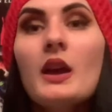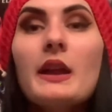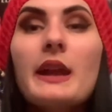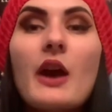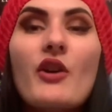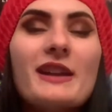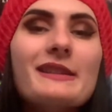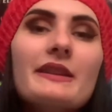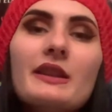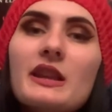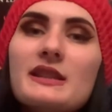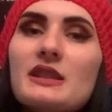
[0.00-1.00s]
Now, I did
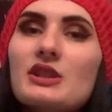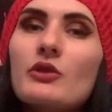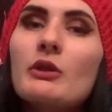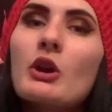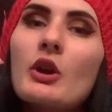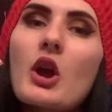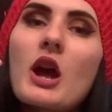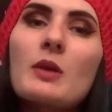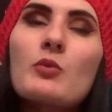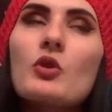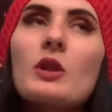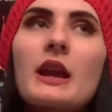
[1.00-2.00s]
listen to it on
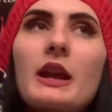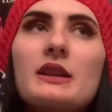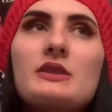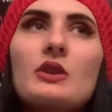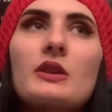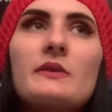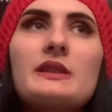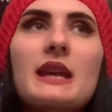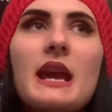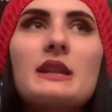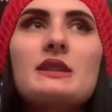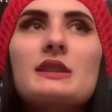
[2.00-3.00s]
Audible, like I sort of
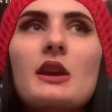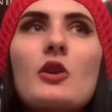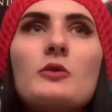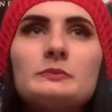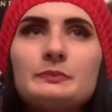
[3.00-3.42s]
said, so